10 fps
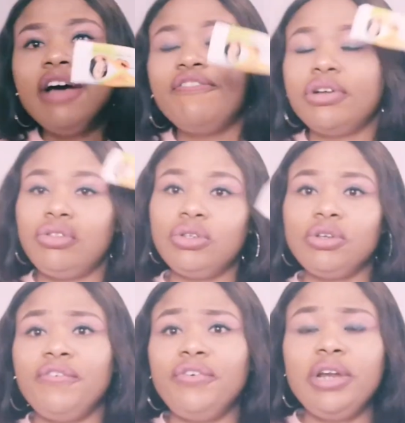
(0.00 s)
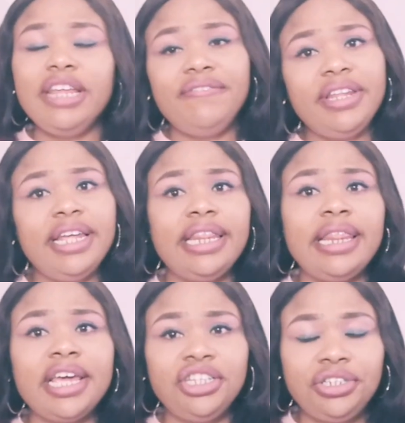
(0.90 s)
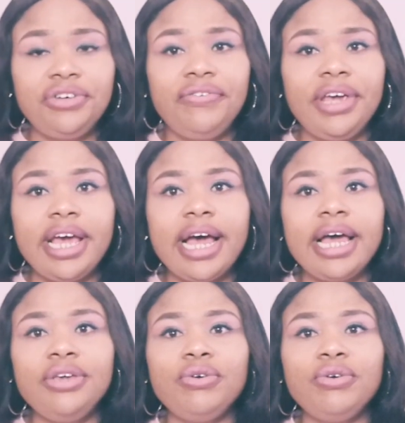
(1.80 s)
For those of you living in Nigeria,